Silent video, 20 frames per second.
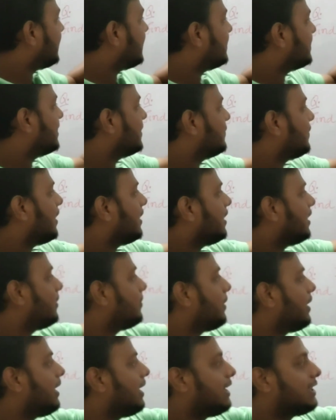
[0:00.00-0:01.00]
is divided
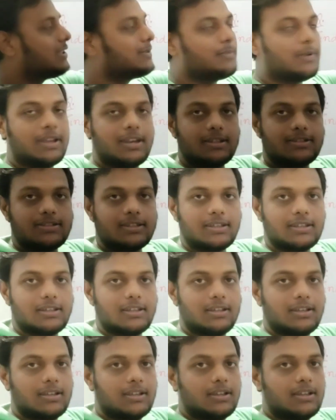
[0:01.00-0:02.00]
by x minus a,
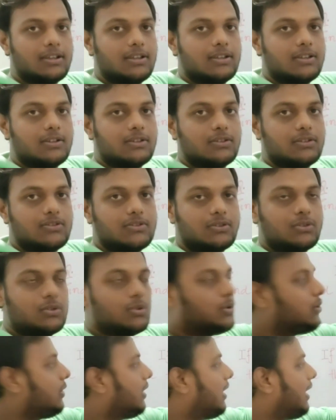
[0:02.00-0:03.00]

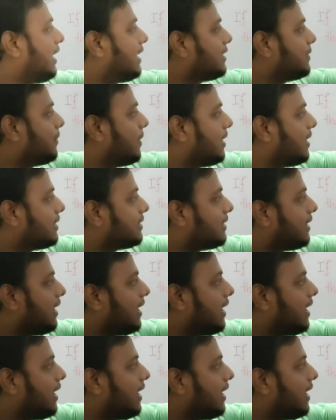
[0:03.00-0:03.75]
so x minus a